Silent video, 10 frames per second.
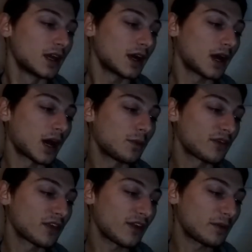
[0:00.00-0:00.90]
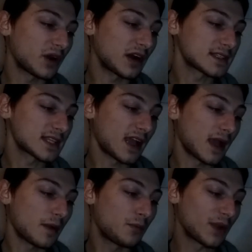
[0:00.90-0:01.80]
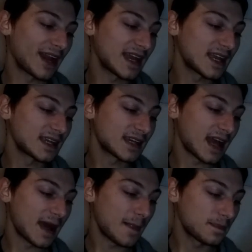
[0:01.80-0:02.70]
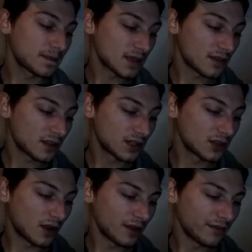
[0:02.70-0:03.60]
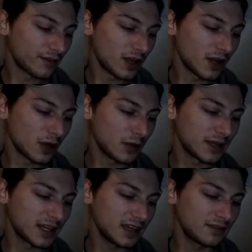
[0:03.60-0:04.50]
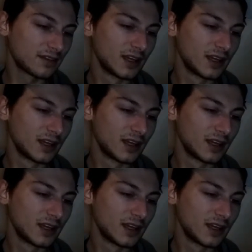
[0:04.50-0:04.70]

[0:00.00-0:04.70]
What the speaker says: Buffy the Vampire Slayer, Blade, and The Night Flyer, I believe?